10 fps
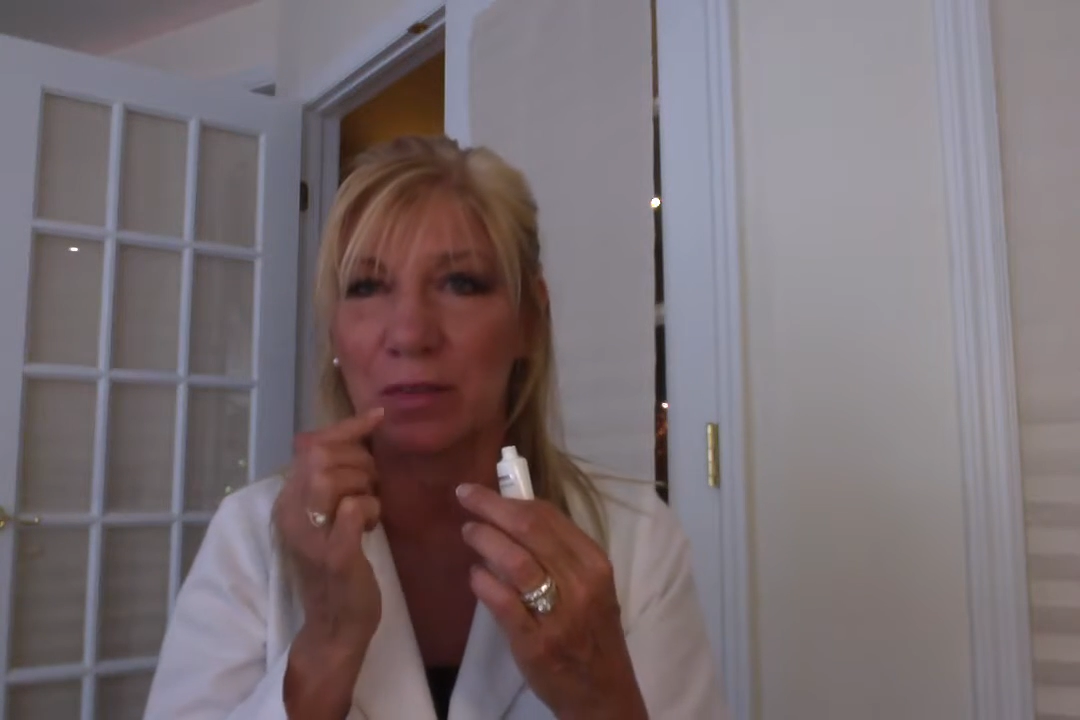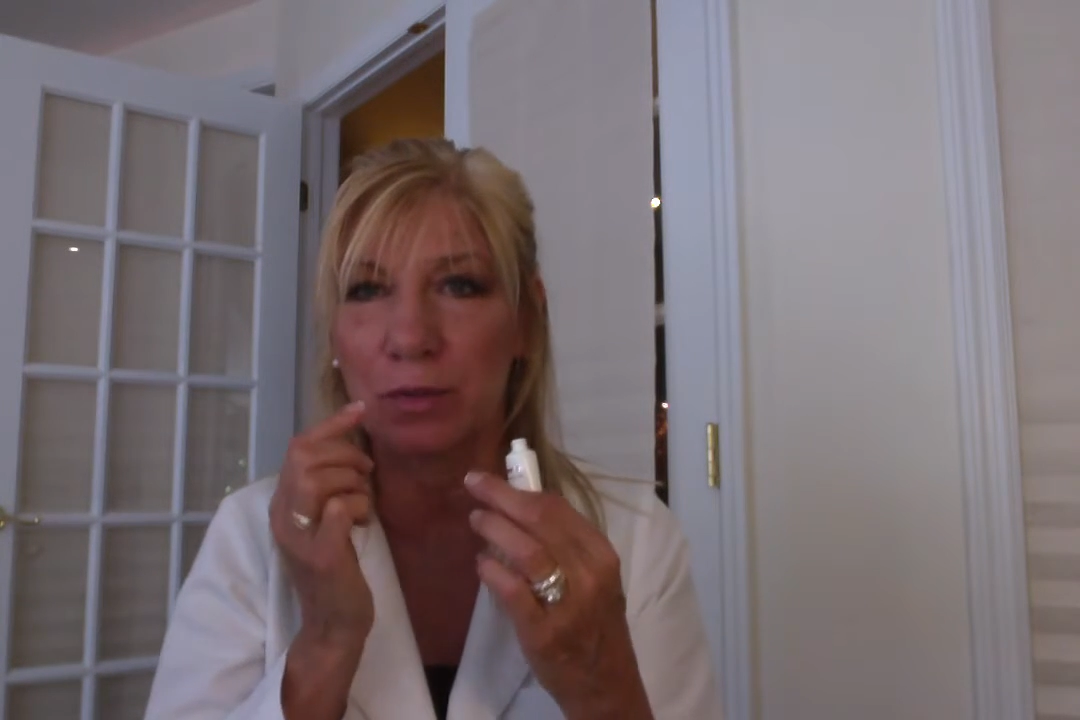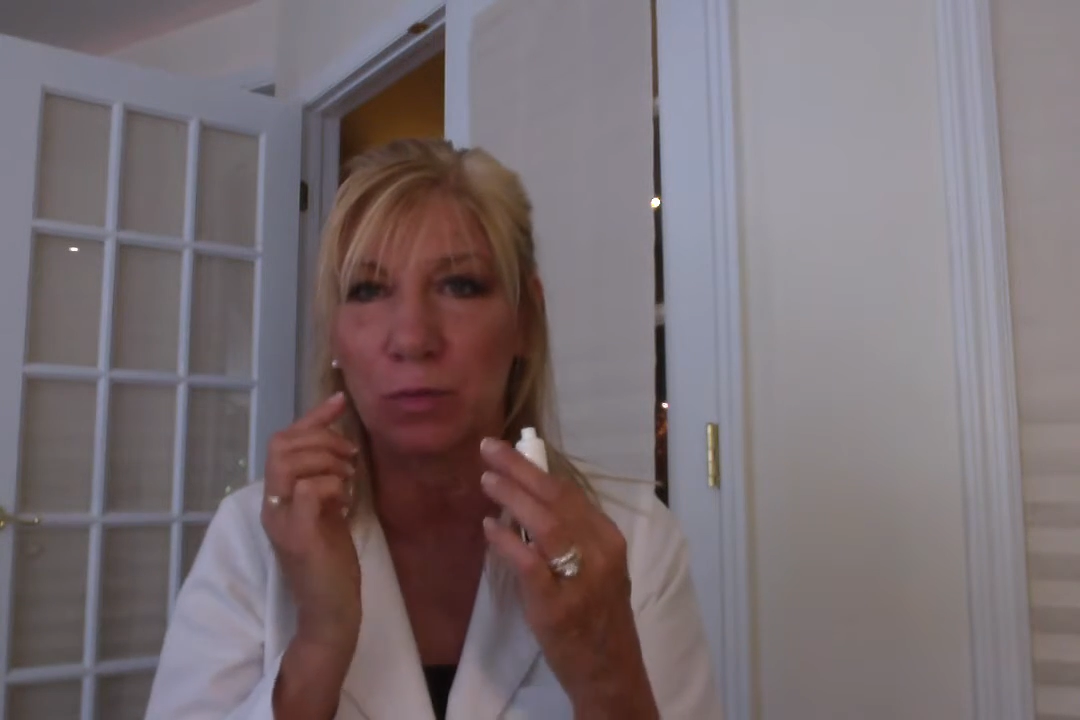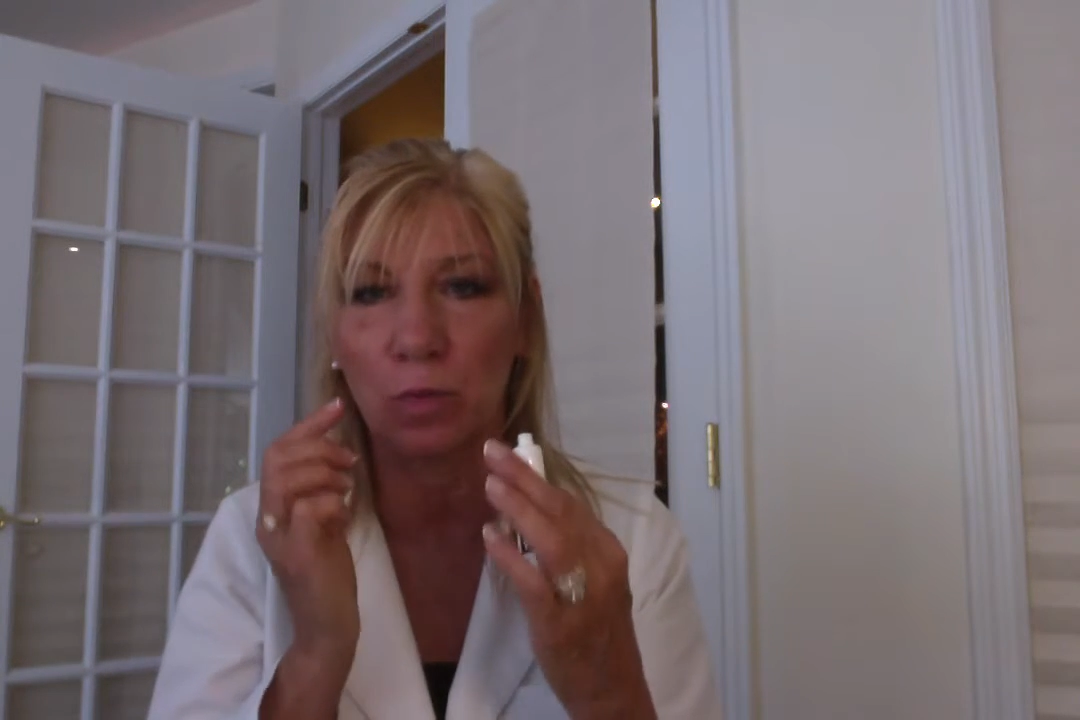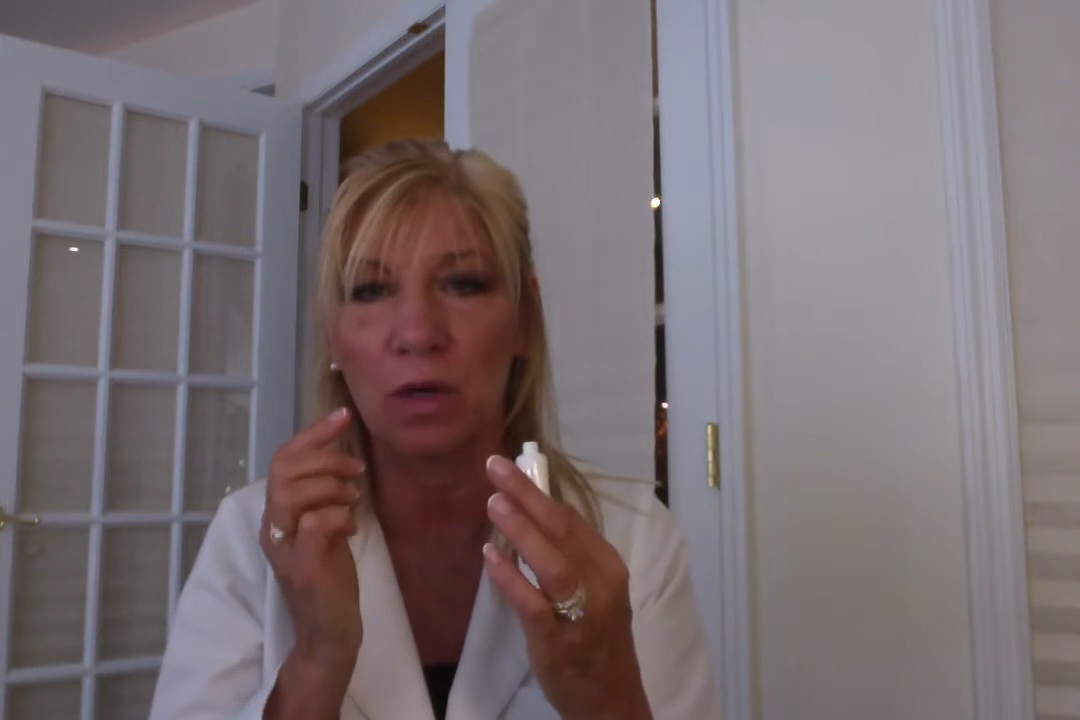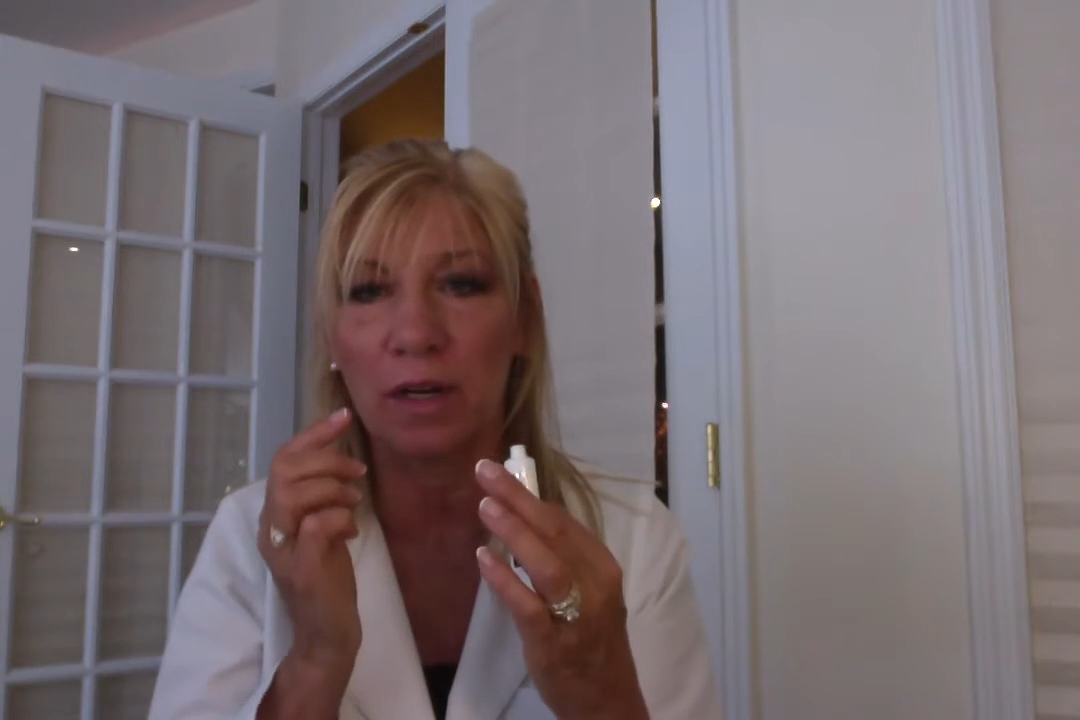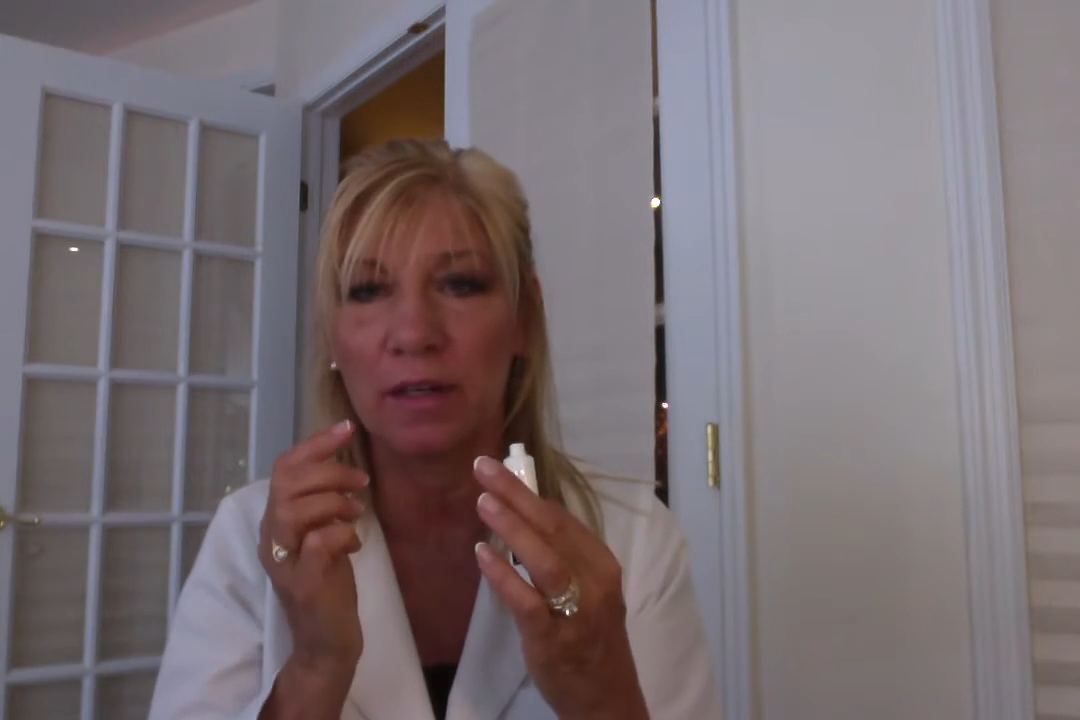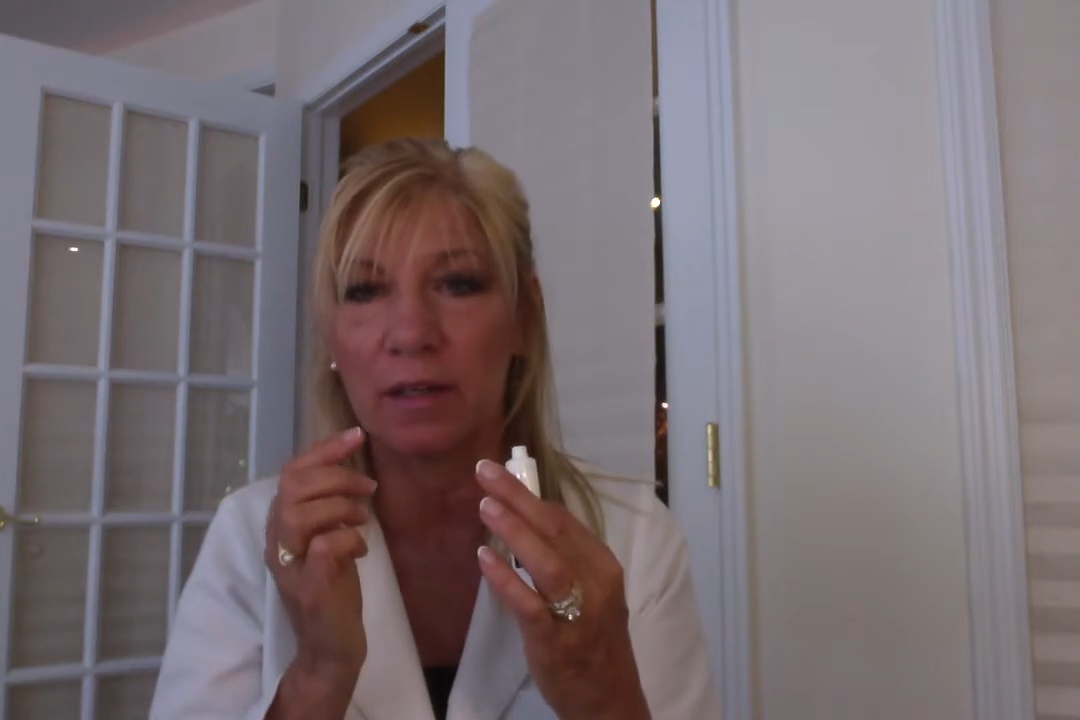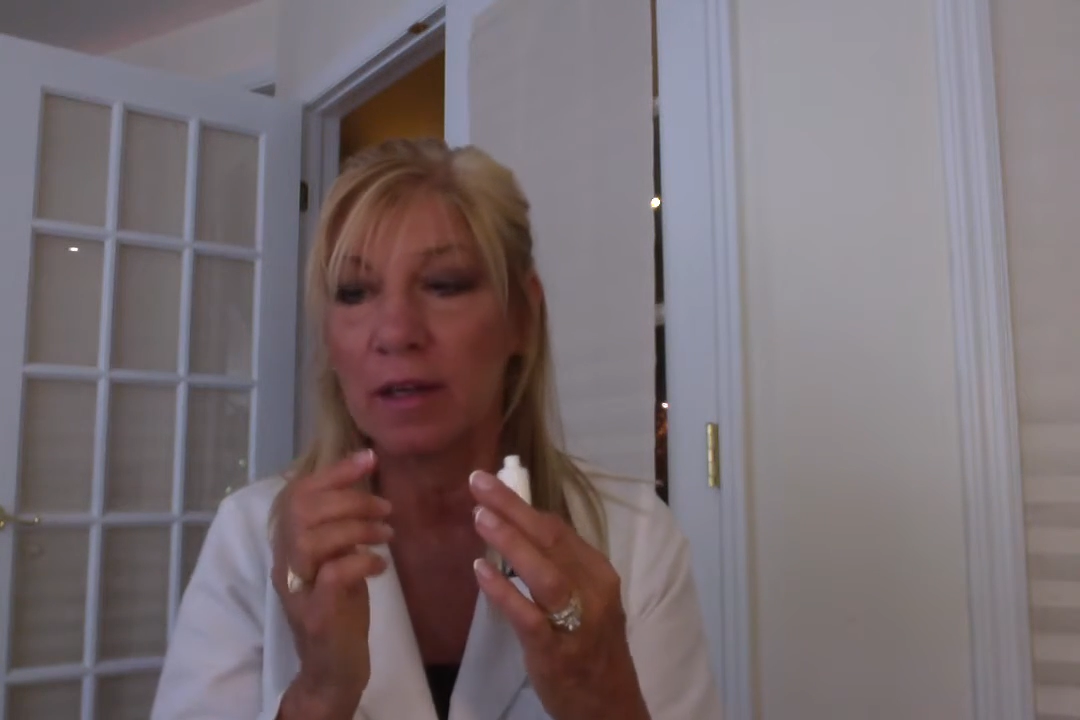us want.